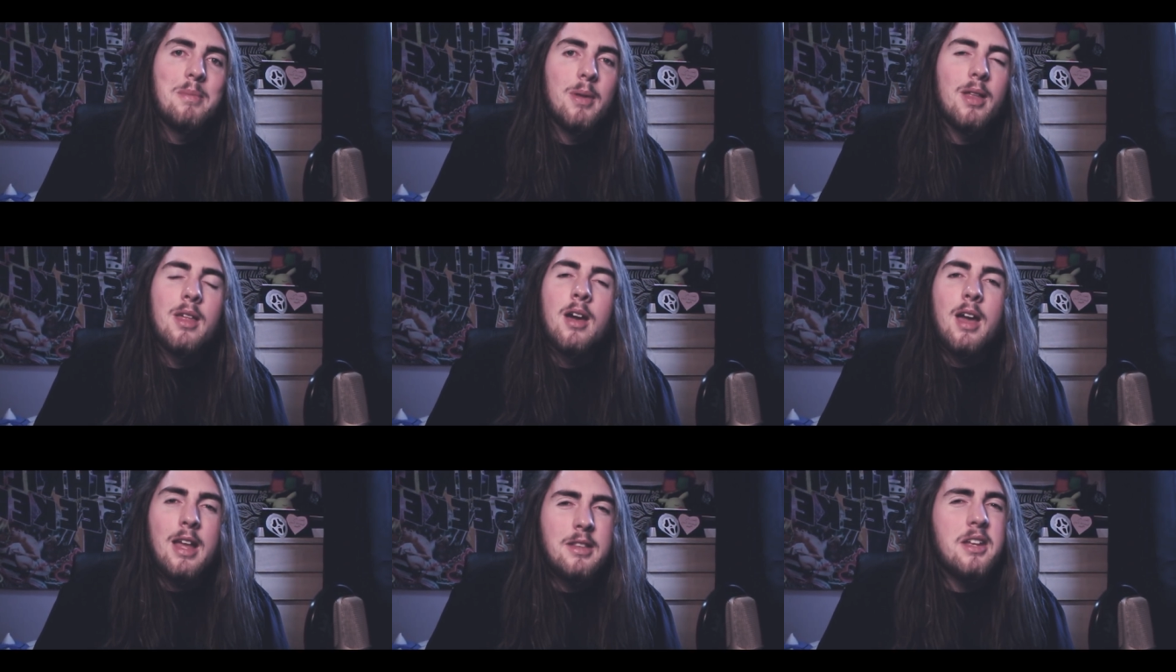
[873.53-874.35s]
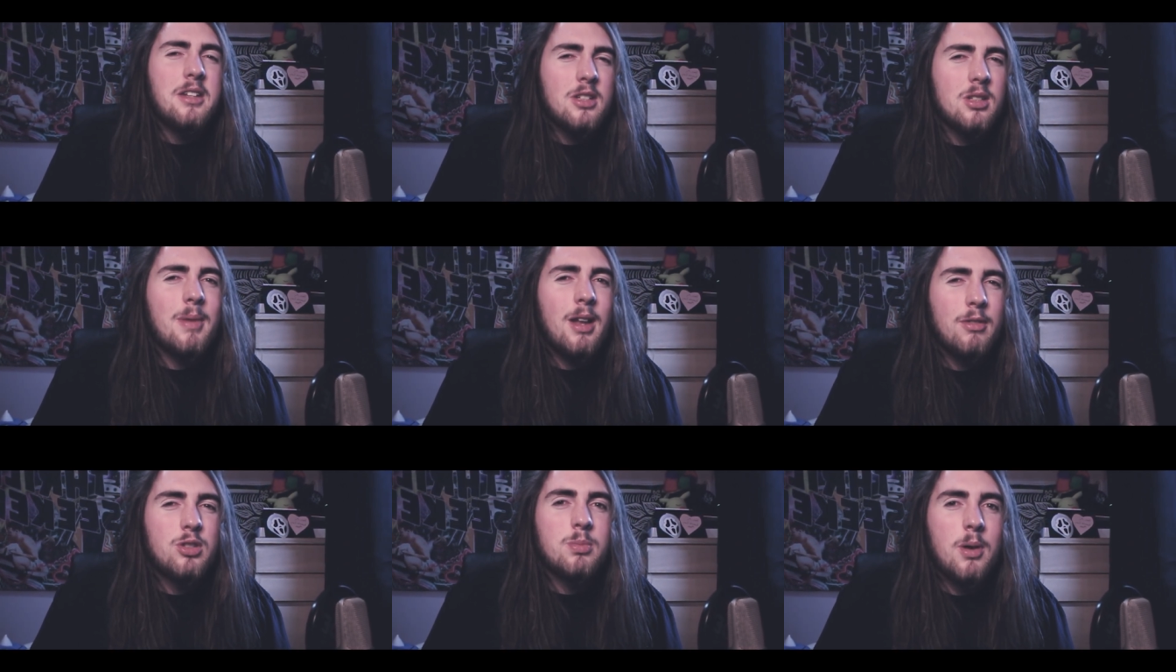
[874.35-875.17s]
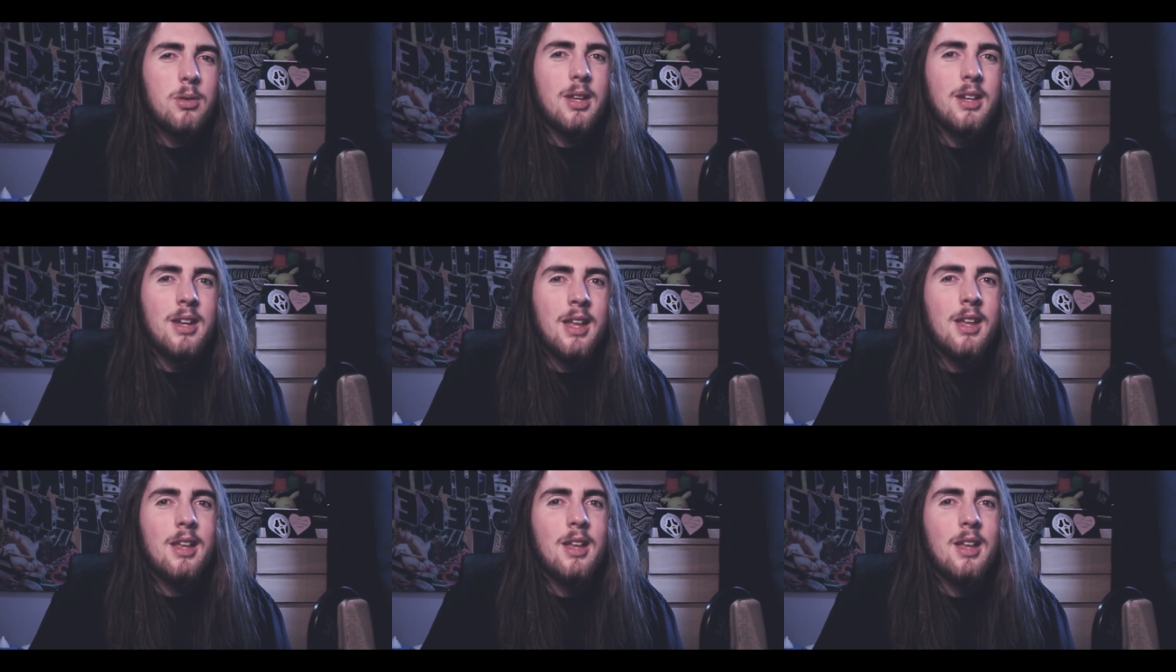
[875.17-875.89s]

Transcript: but it did smell of smoke in there.